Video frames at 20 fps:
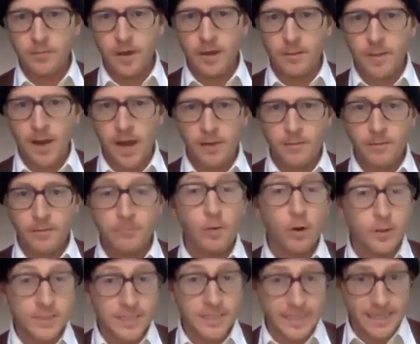About
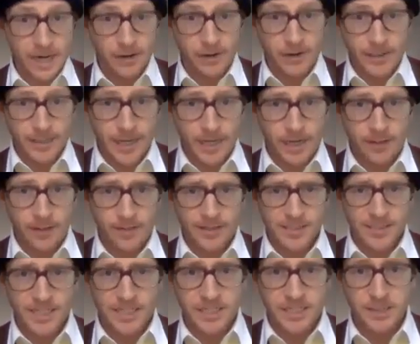mostly Carignan. I think
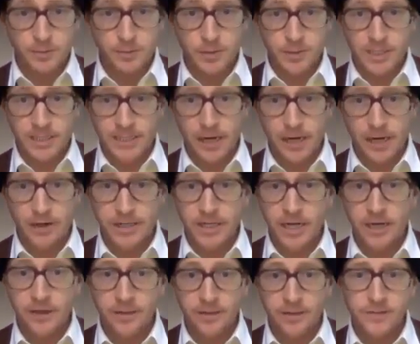60%
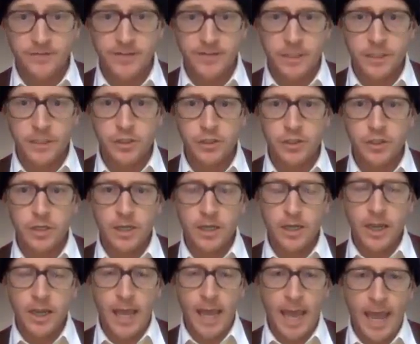Carignan in this vintage,
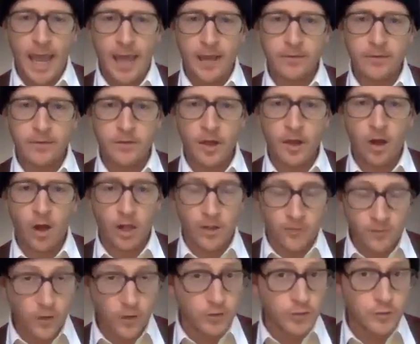and all of
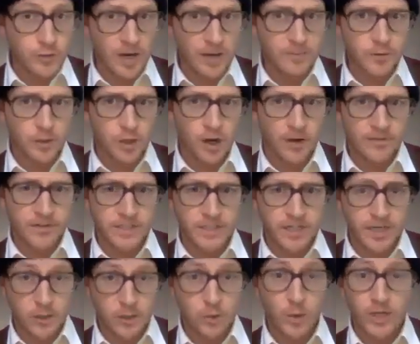those grapes are
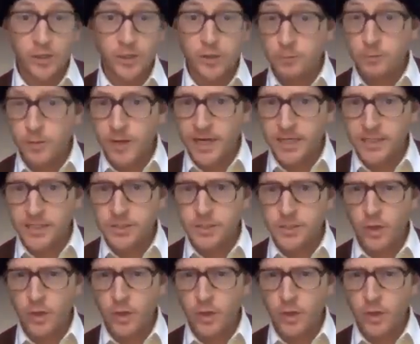harvested at 22 bricks.